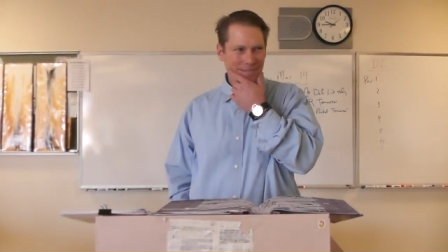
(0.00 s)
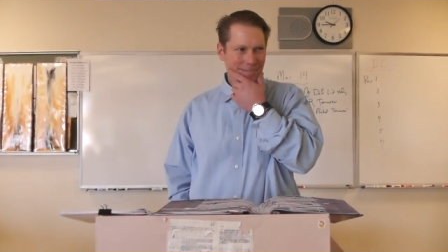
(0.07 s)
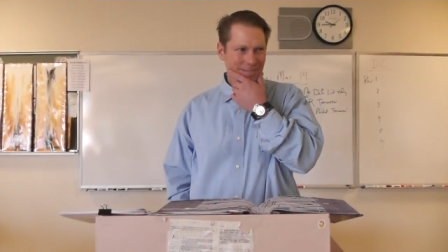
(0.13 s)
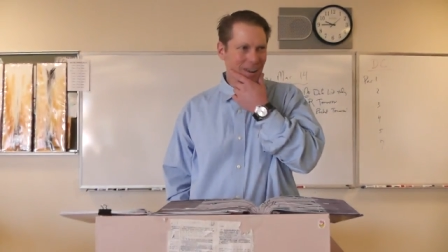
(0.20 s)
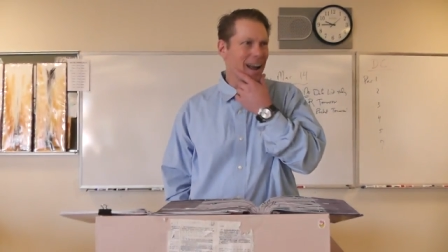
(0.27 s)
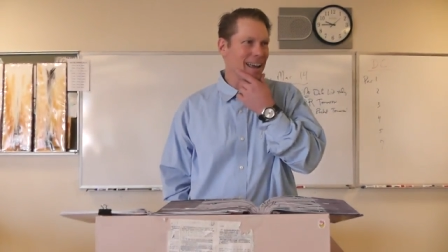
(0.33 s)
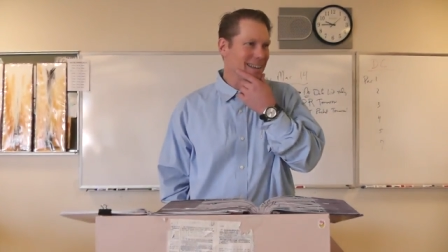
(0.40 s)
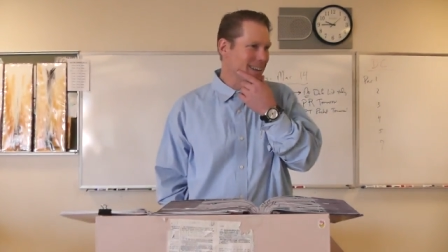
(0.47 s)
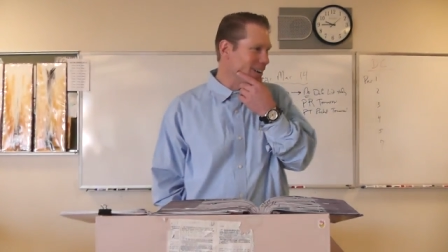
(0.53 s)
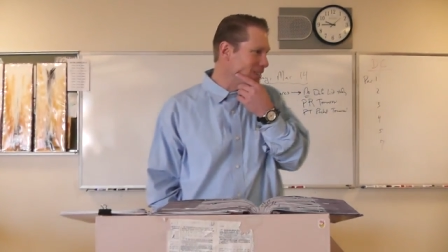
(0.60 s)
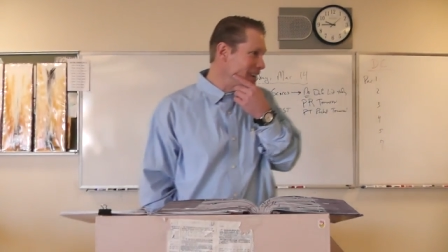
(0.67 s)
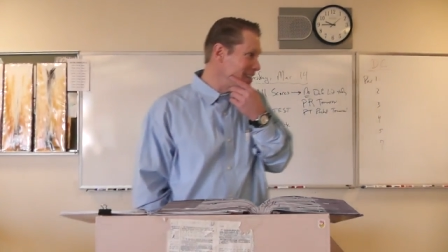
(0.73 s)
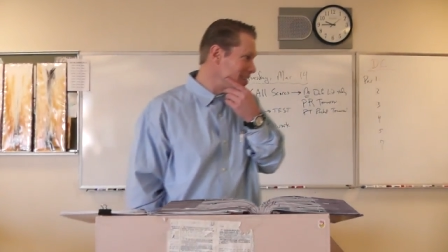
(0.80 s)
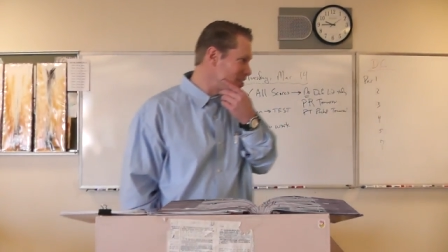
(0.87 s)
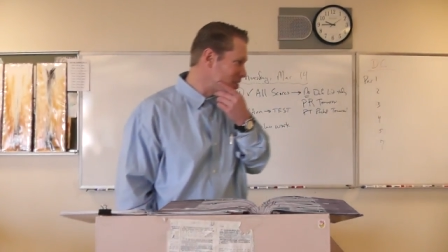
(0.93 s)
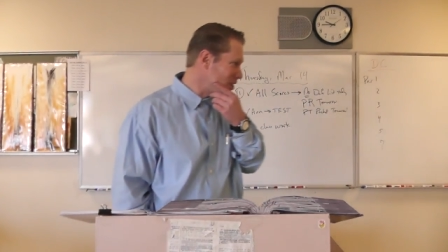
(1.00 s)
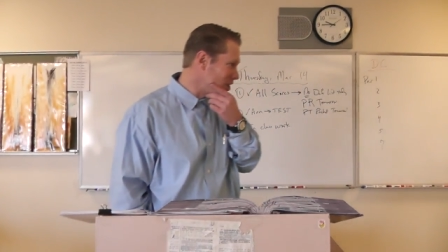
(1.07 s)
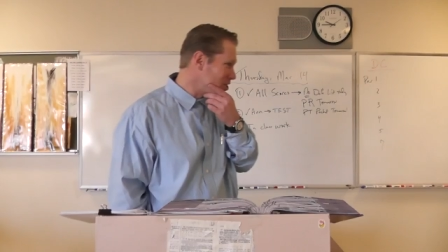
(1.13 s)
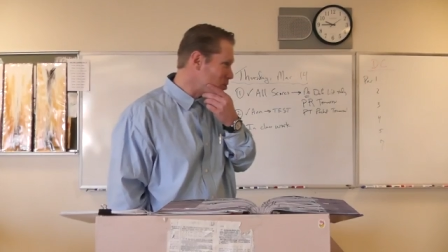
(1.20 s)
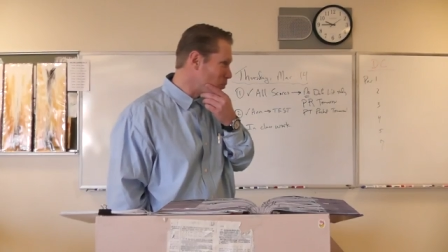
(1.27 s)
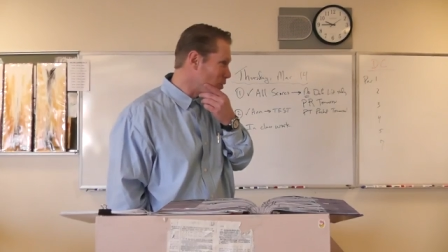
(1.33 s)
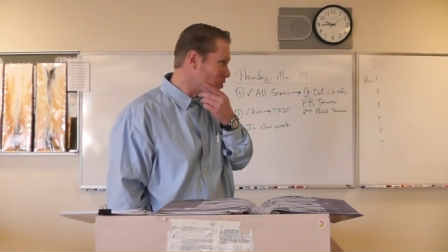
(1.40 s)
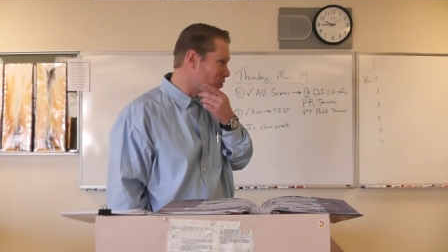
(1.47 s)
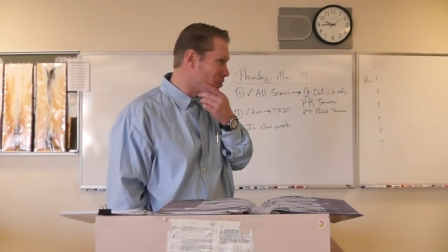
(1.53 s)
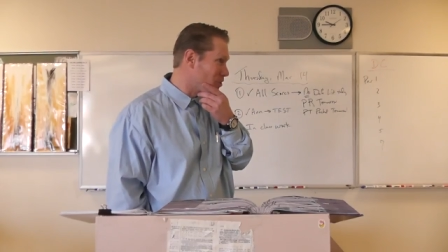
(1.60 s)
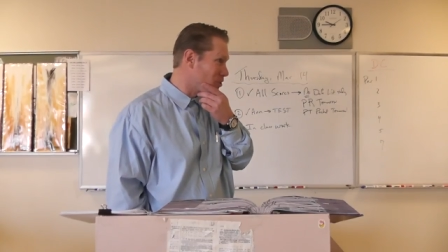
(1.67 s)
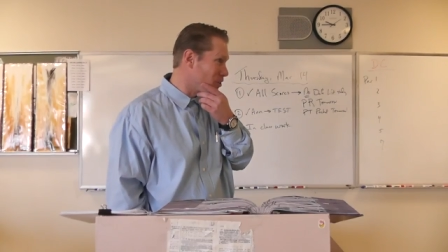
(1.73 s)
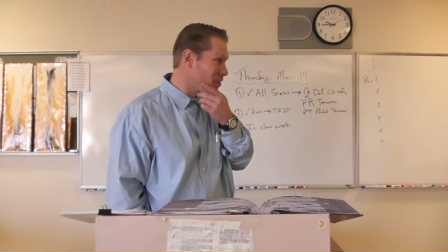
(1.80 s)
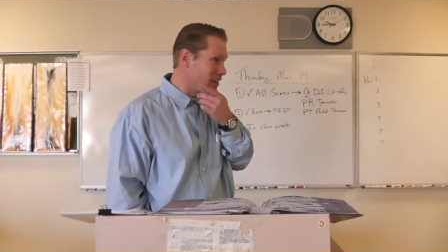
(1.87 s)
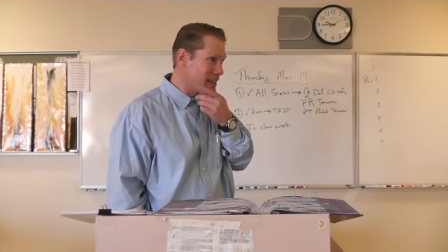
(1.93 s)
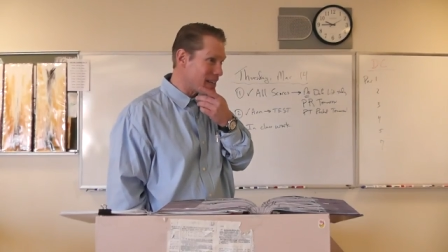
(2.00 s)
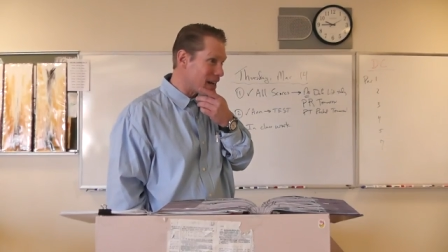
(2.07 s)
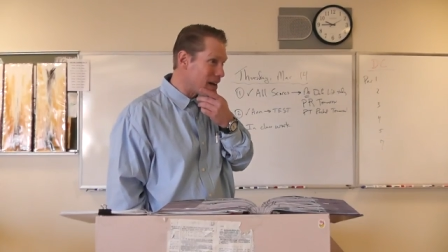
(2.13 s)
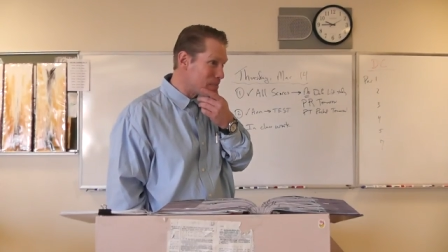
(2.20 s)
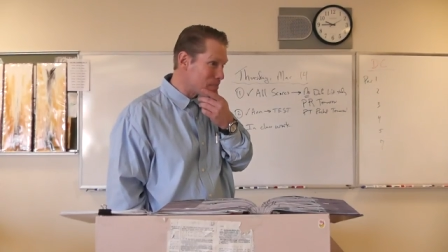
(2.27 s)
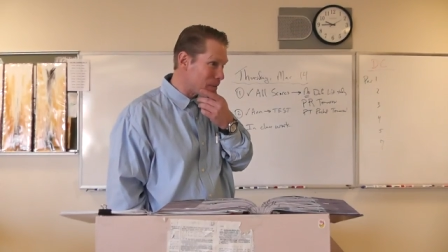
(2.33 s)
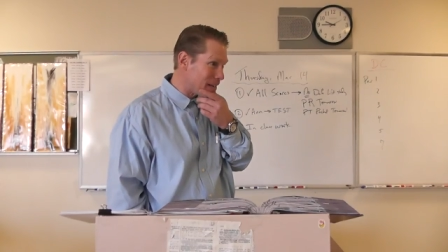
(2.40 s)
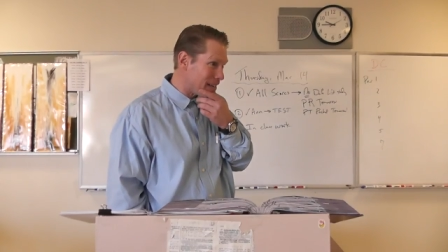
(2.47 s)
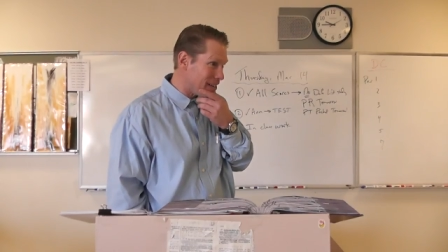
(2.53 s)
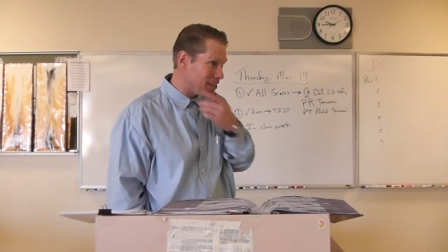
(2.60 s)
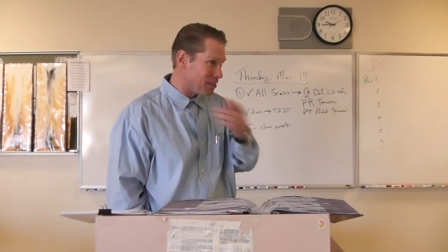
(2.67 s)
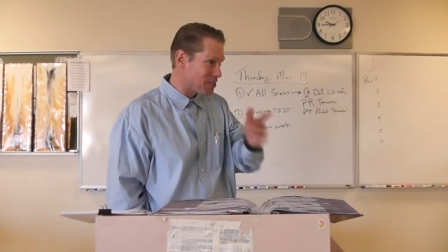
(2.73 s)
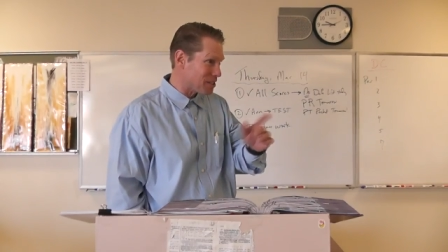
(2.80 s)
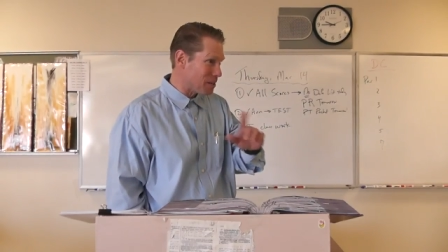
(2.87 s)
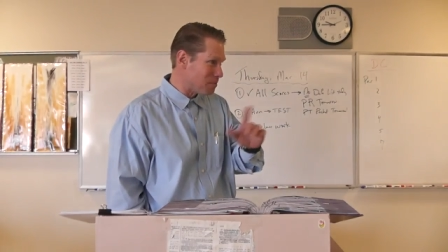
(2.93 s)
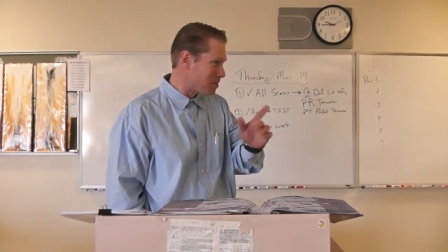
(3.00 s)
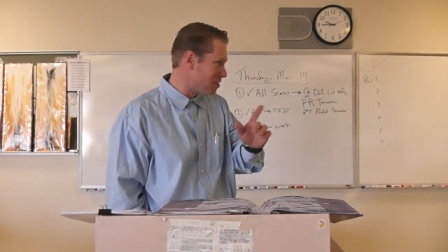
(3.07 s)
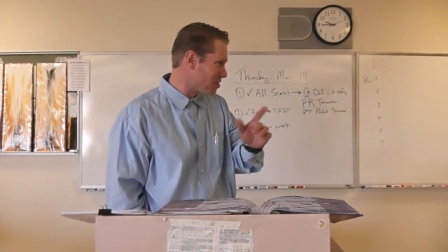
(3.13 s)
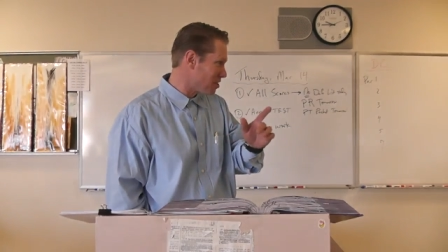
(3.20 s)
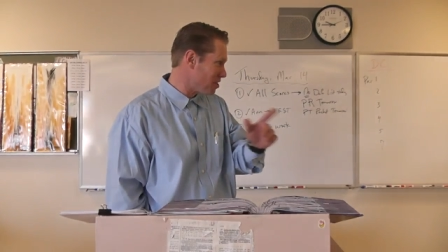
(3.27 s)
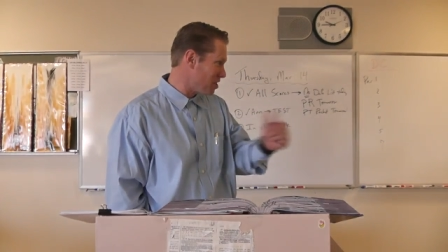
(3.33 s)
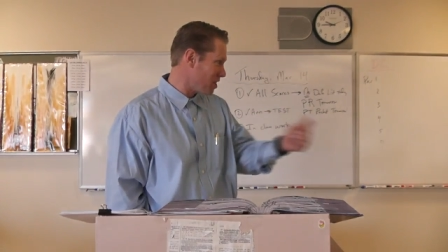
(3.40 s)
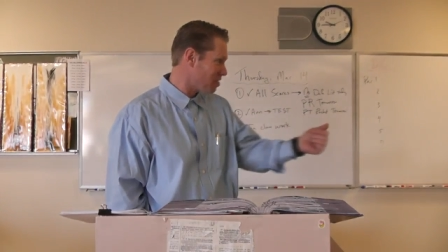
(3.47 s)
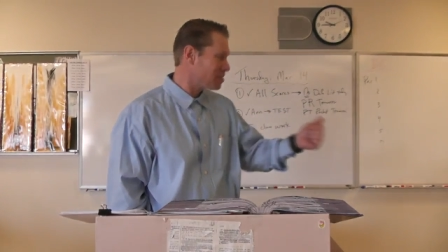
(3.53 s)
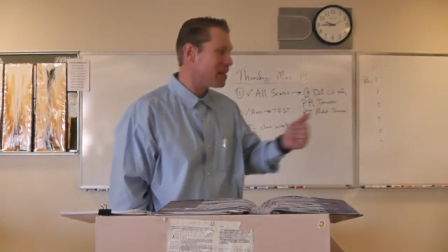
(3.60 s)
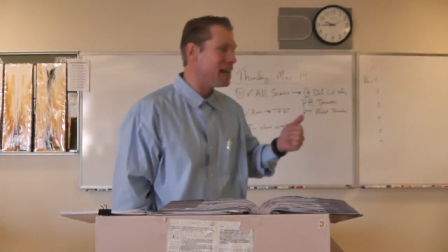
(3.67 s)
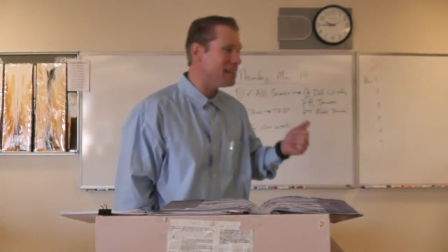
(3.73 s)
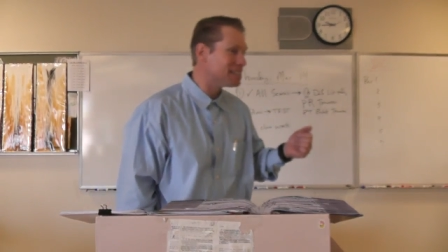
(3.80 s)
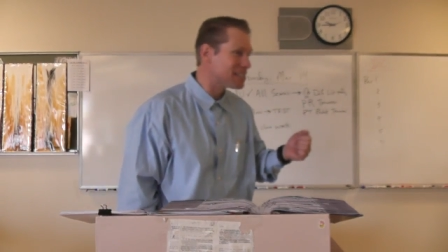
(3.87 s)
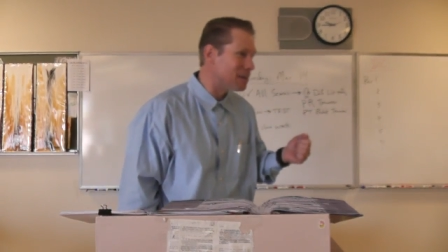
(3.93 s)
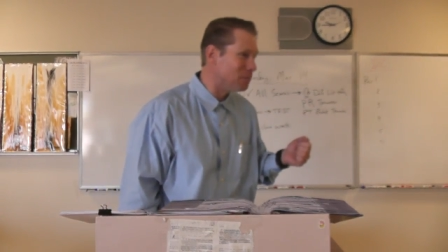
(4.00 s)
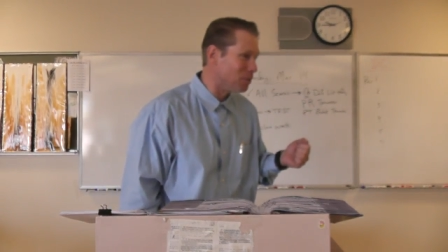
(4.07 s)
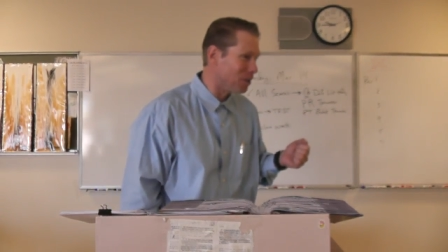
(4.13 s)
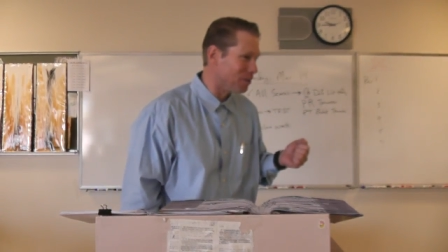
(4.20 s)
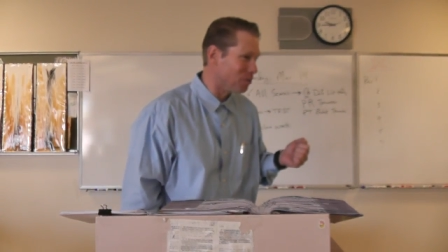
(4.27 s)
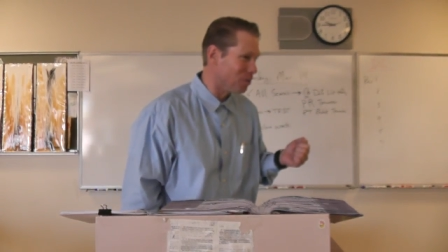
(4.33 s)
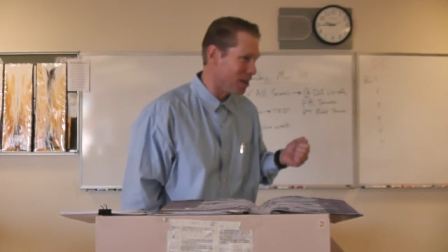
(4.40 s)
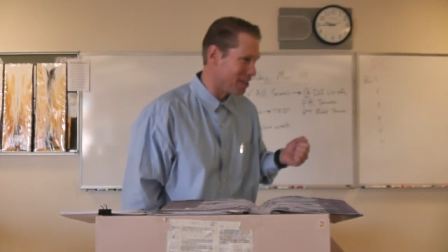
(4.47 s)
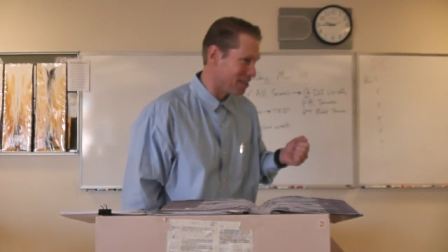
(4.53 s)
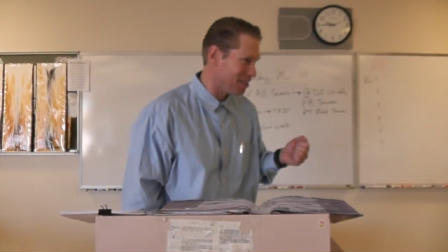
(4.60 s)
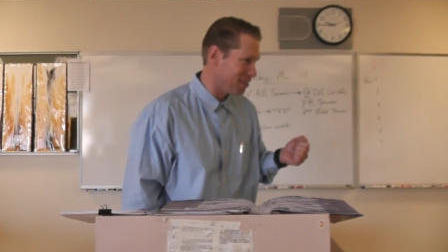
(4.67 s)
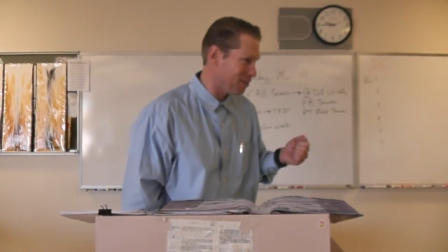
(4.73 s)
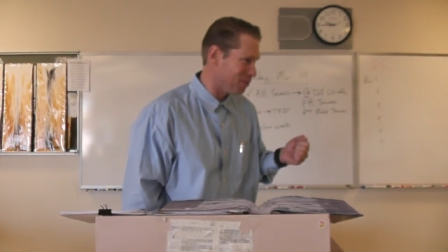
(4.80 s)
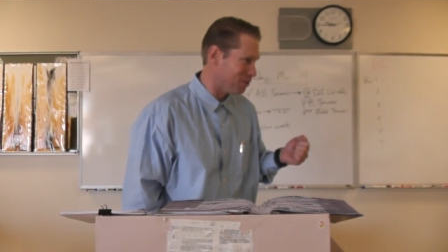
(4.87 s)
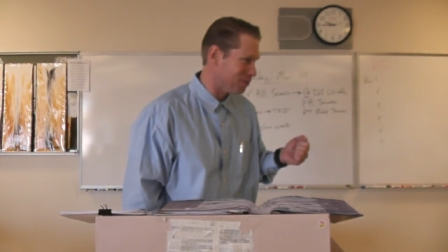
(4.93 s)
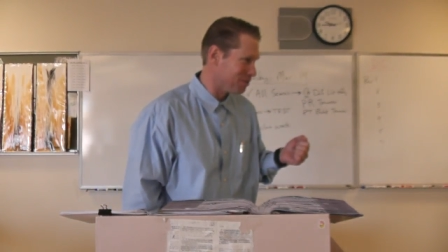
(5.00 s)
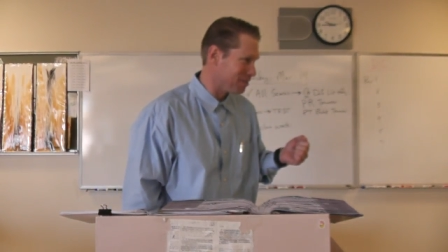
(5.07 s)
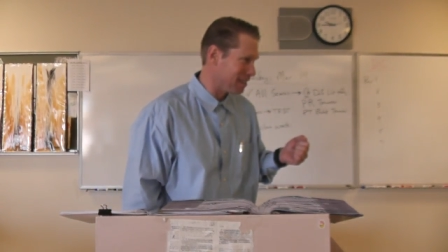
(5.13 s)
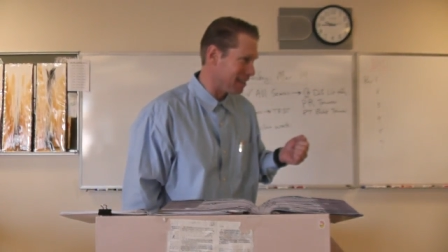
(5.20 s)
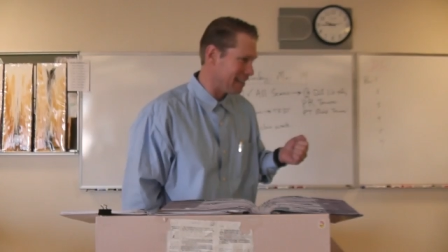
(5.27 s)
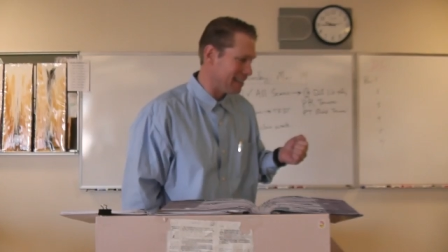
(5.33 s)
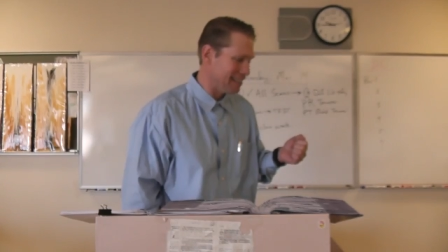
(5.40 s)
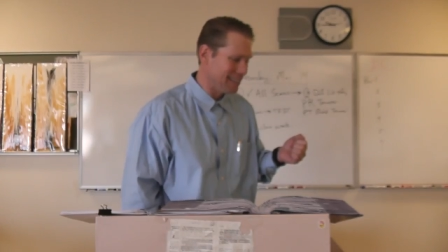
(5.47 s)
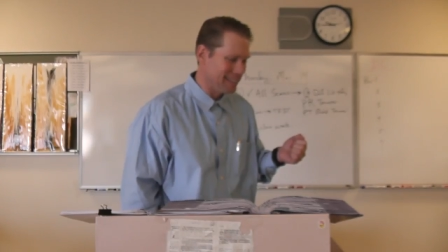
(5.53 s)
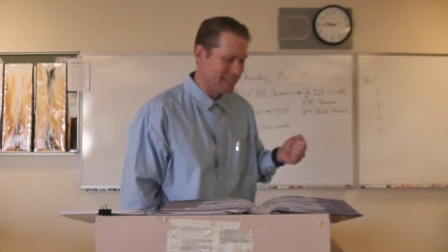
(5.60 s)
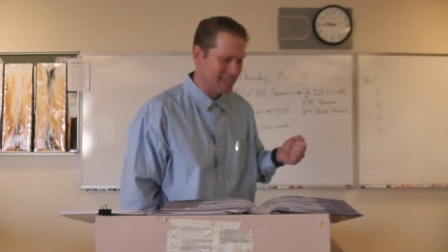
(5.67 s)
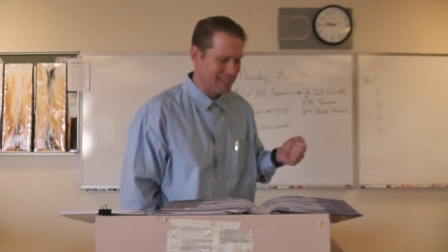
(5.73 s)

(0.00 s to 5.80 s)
Right, going to church with goodly company here seems to suggest take someone with you, right?